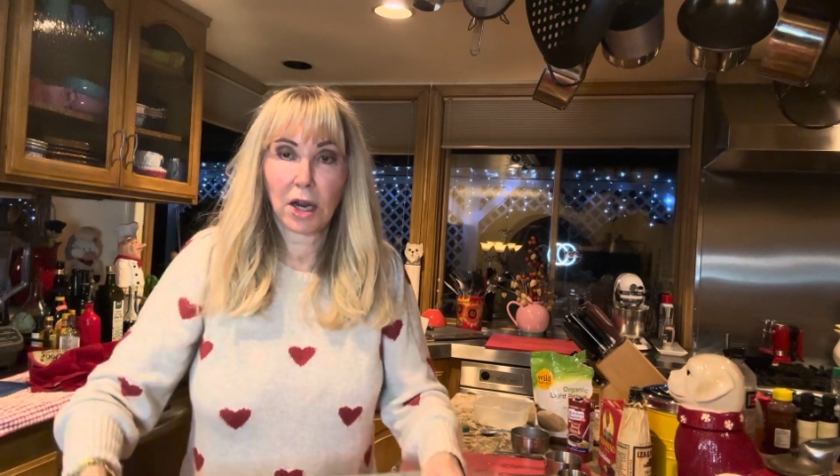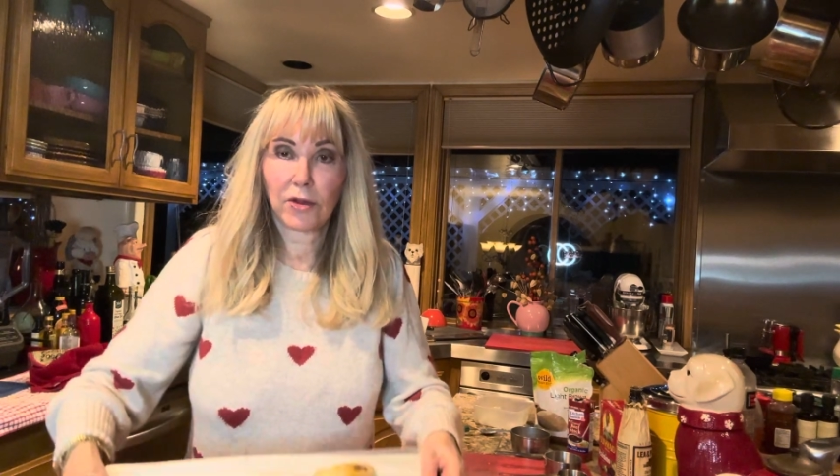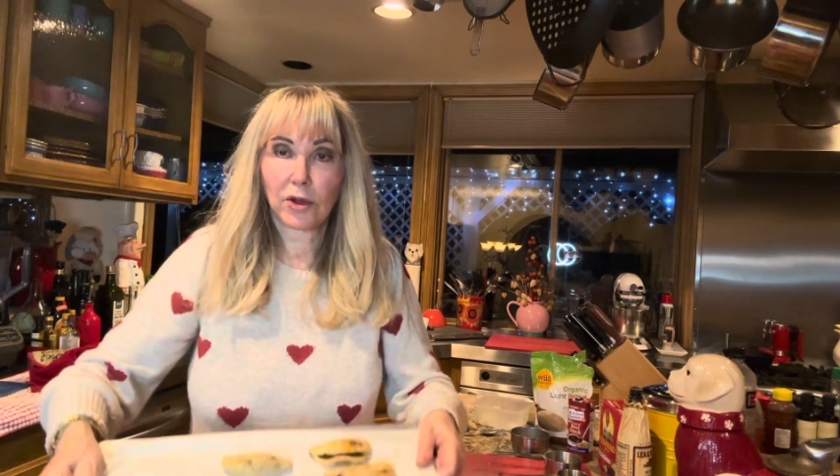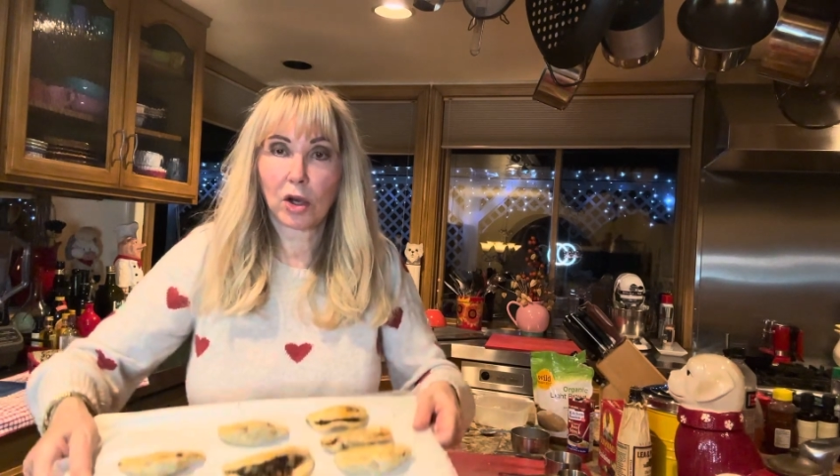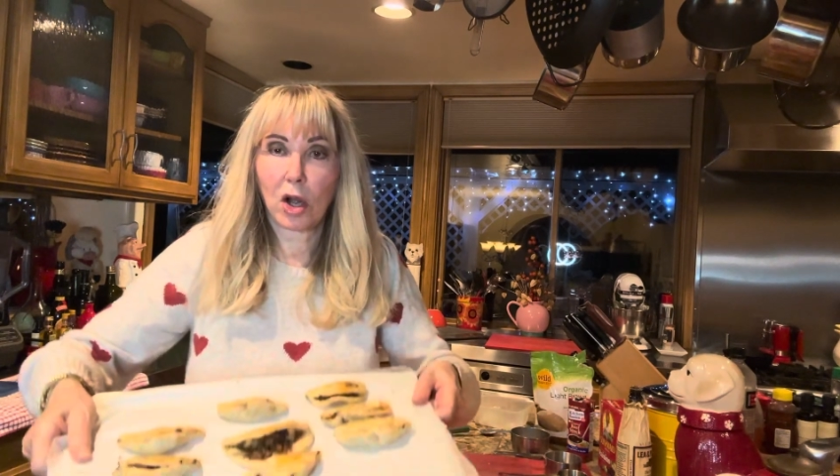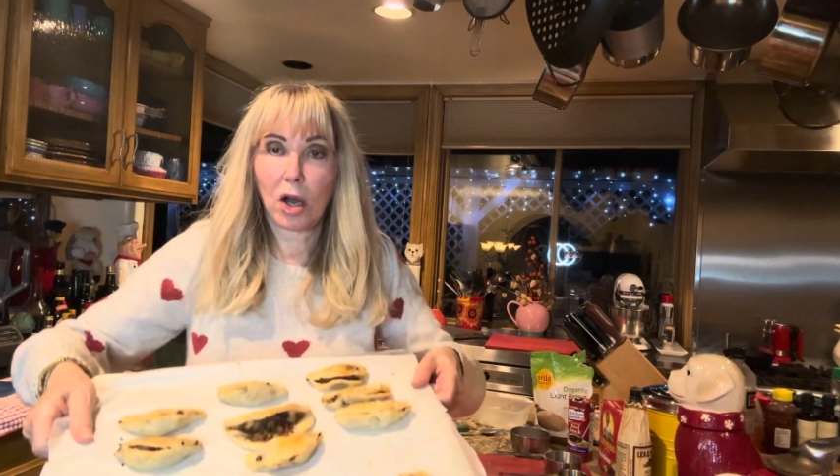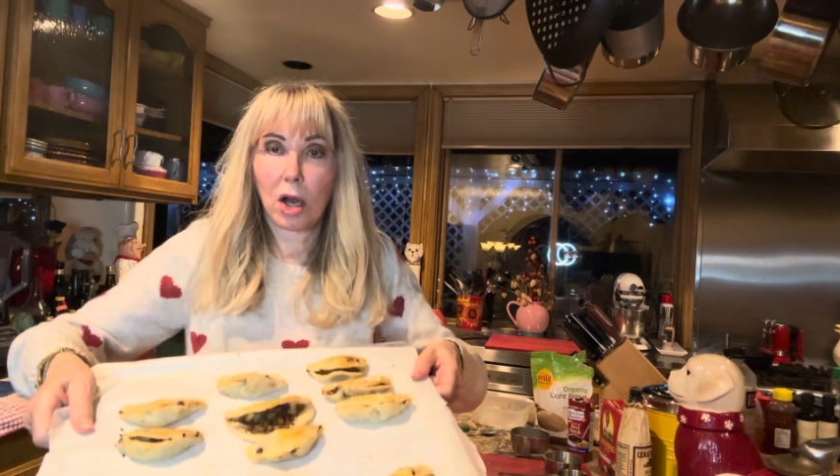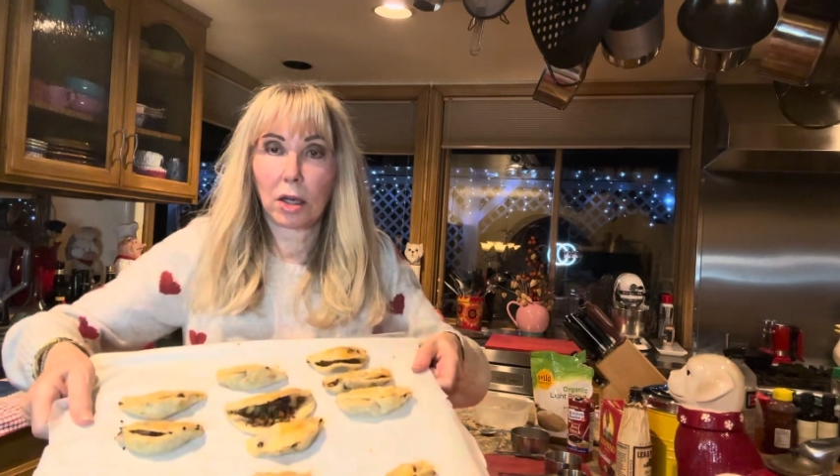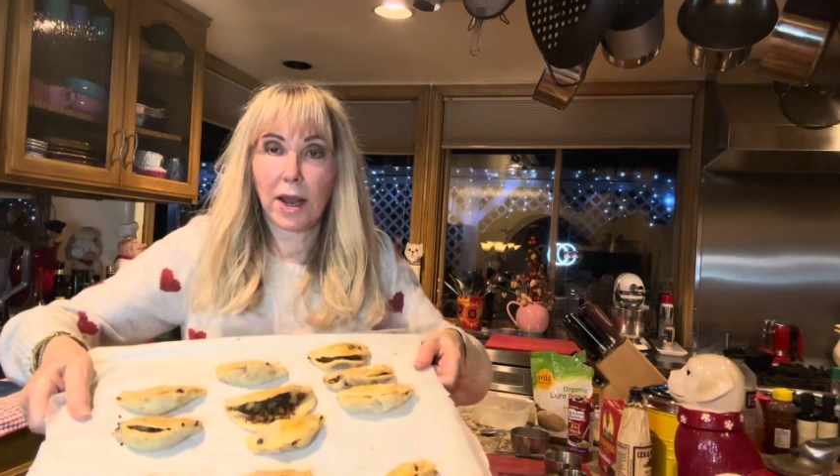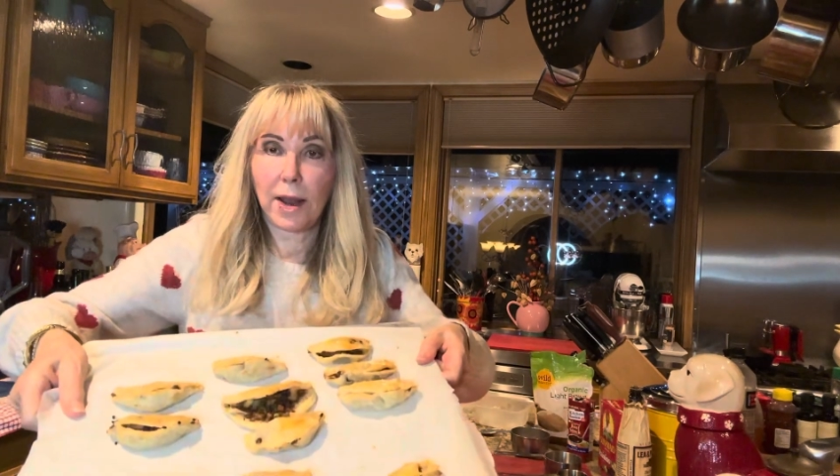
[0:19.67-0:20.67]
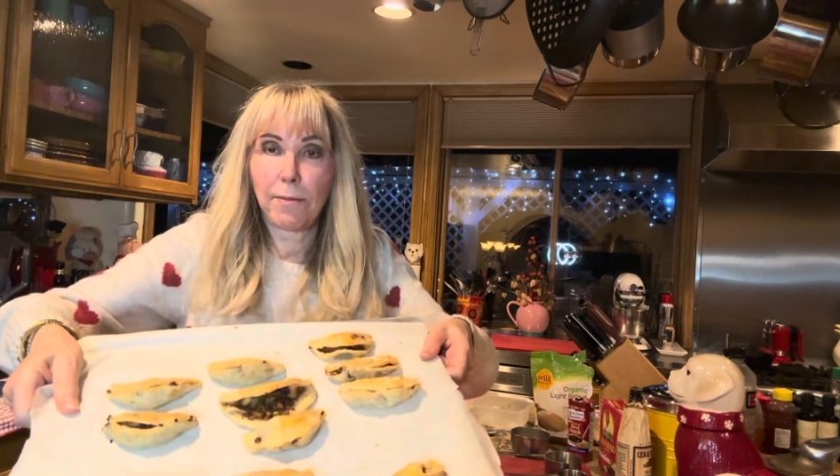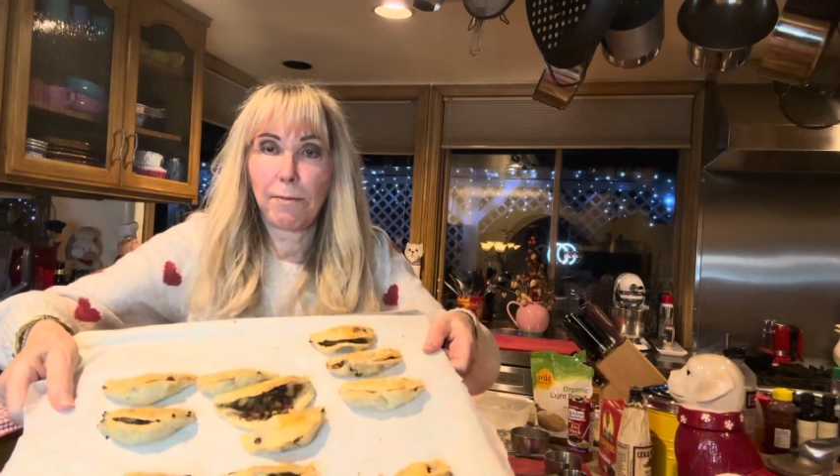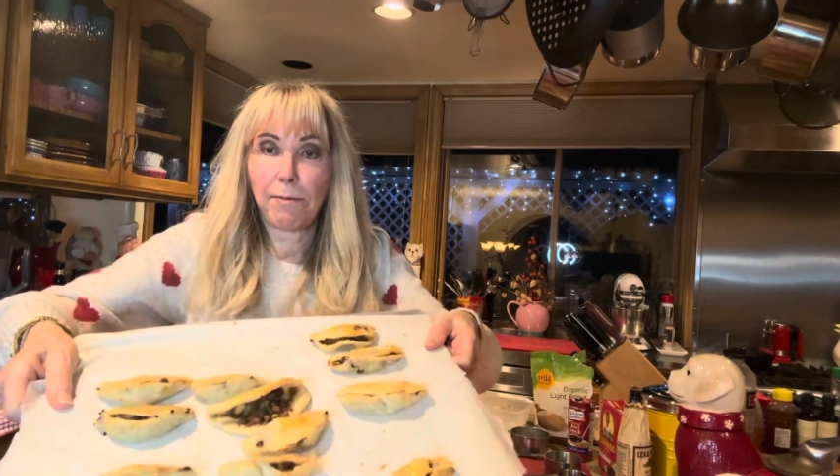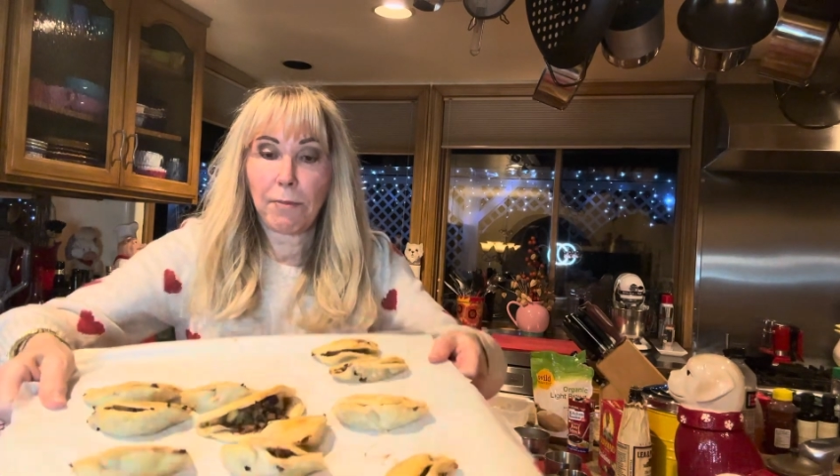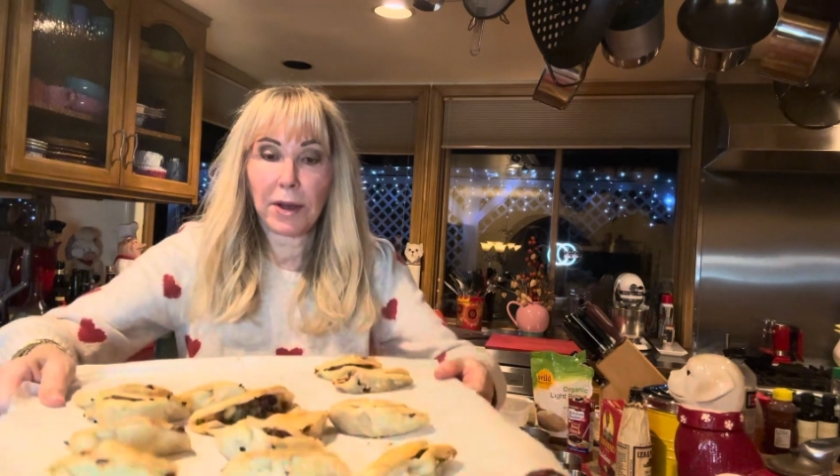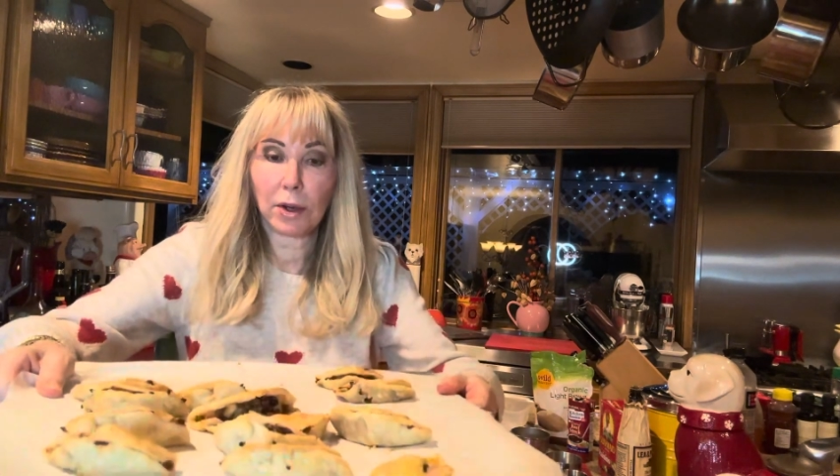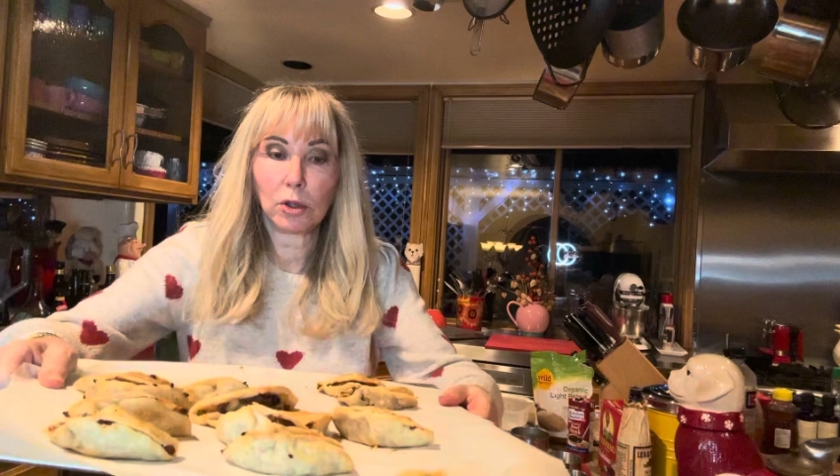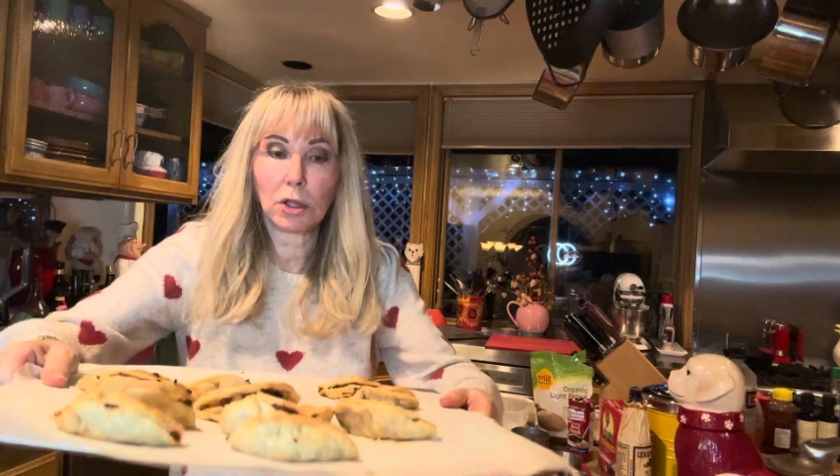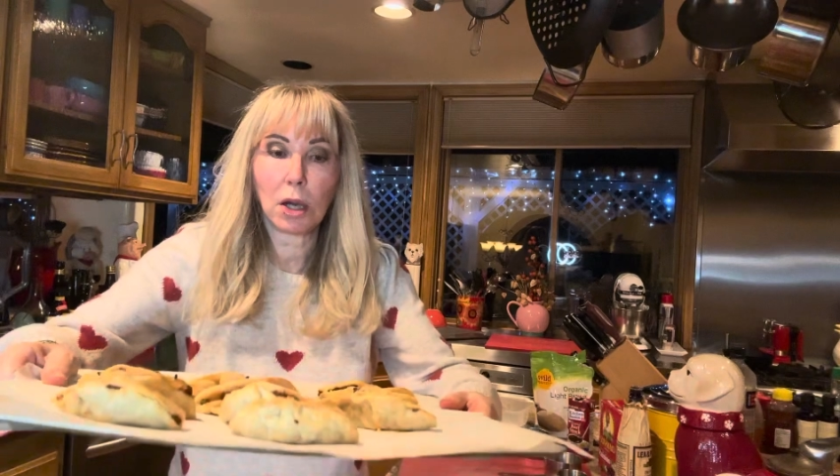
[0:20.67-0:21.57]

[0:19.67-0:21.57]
They're called empanadas.